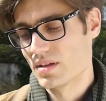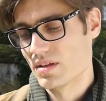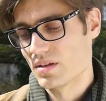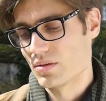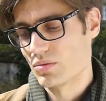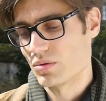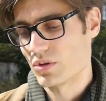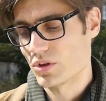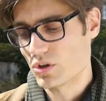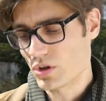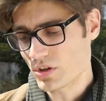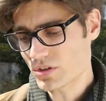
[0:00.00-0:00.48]

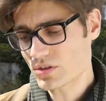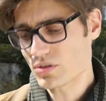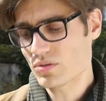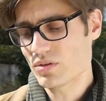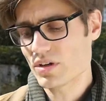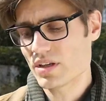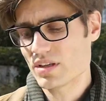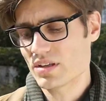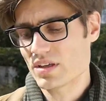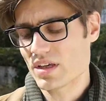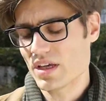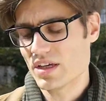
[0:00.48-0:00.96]
we got your
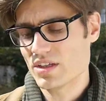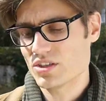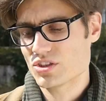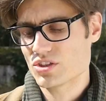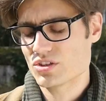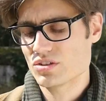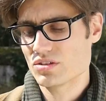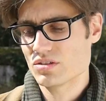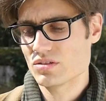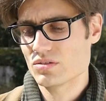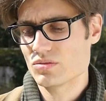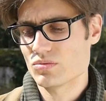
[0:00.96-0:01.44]

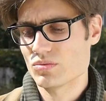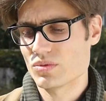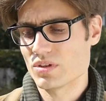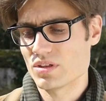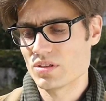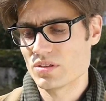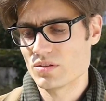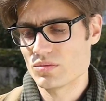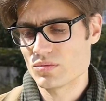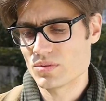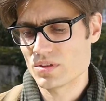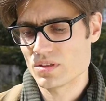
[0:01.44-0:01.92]
education,
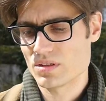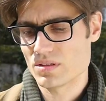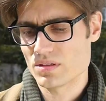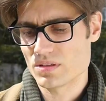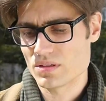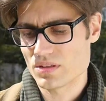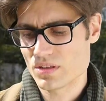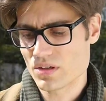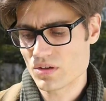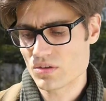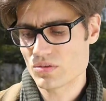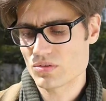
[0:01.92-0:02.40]

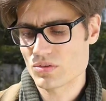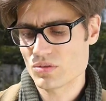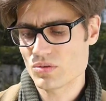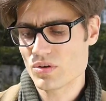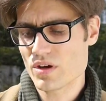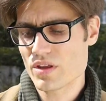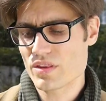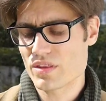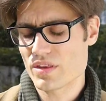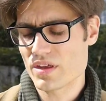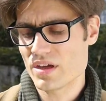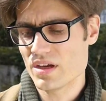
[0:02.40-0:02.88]
you
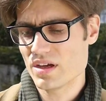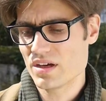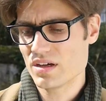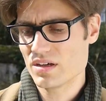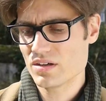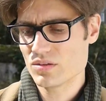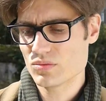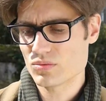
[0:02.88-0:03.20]
are there,